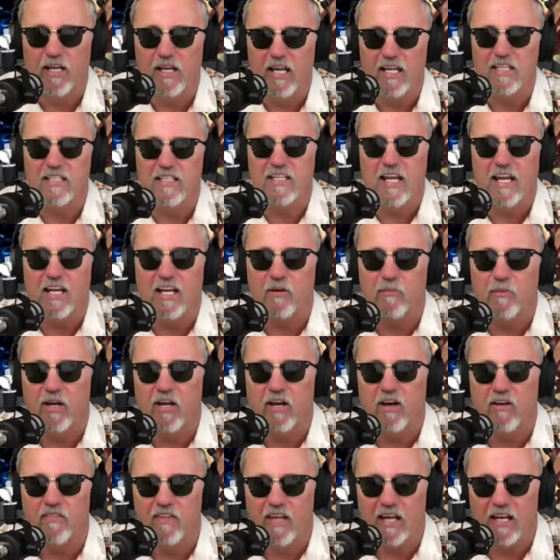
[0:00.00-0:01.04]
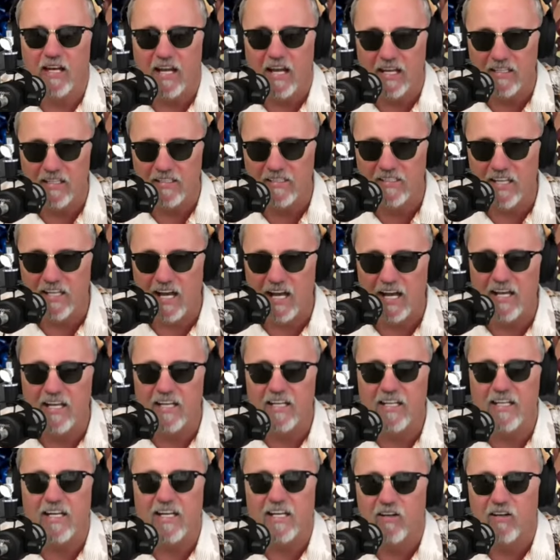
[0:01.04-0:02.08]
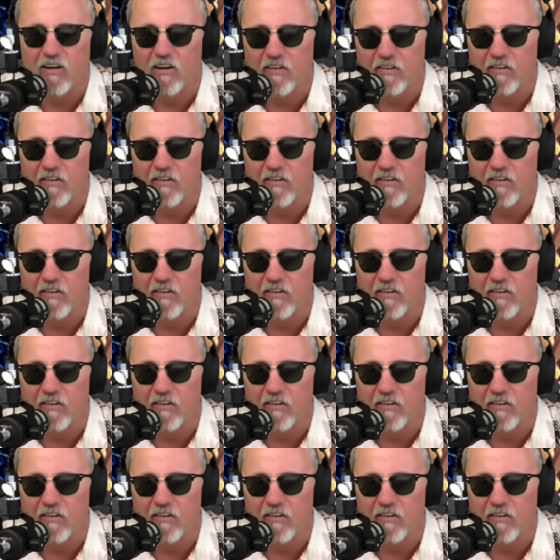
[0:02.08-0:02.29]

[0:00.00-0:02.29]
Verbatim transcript: and take away all that anxiety and all